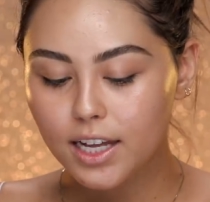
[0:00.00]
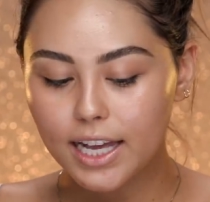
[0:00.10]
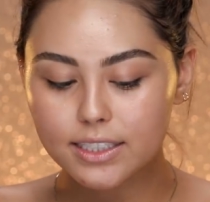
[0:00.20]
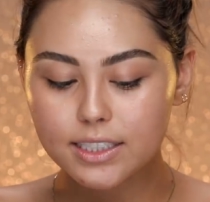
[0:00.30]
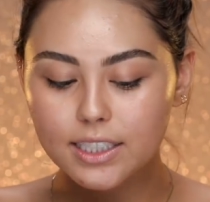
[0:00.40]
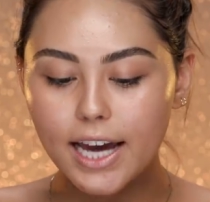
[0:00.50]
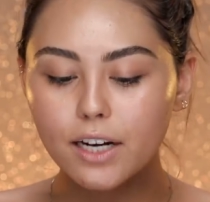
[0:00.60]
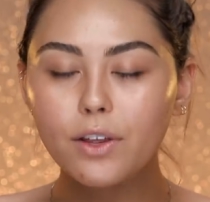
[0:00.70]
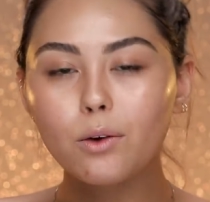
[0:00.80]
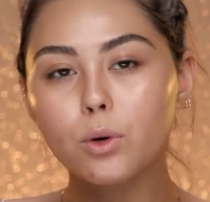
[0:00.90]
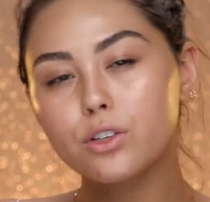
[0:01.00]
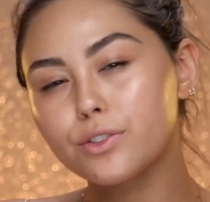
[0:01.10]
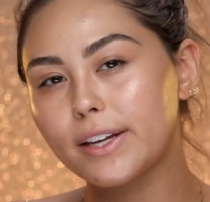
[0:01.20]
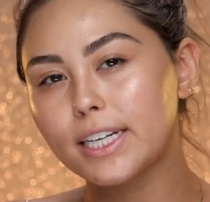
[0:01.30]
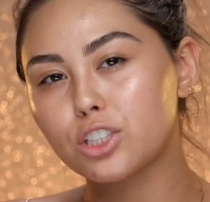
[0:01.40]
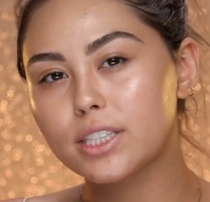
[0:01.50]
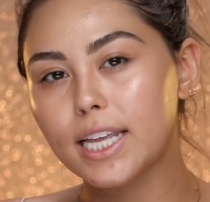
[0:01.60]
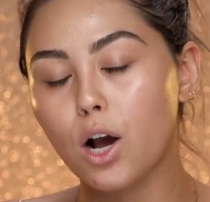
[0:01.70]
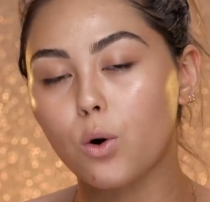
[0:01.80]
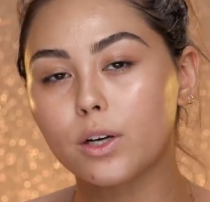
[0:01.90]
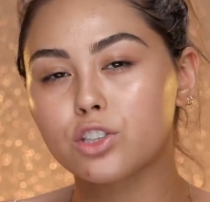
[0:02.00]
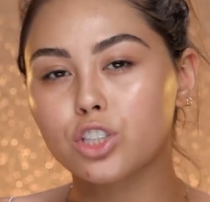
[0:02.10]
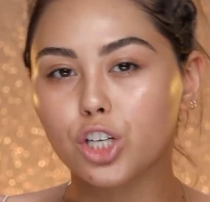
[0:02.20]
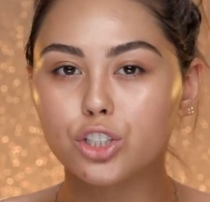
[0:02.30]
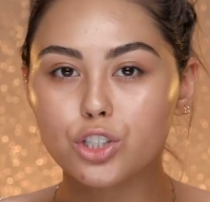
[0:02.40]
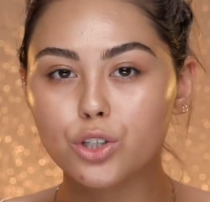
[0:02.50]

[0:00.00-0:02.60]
It's kind of like one of those foundations that I always turn